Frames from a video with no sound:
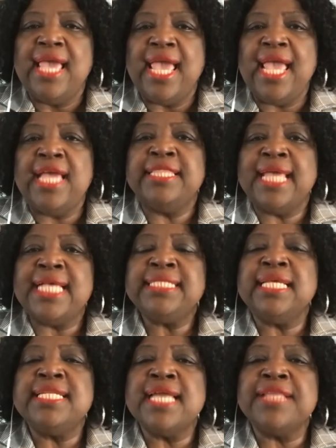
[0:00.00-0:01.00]
And that's
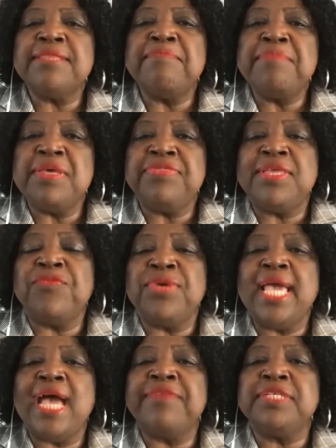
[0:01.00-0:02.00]
another myth that we
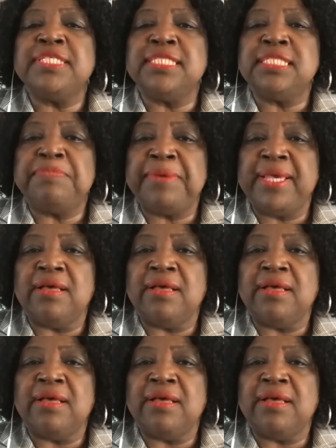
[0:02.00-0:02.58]
have to dispel.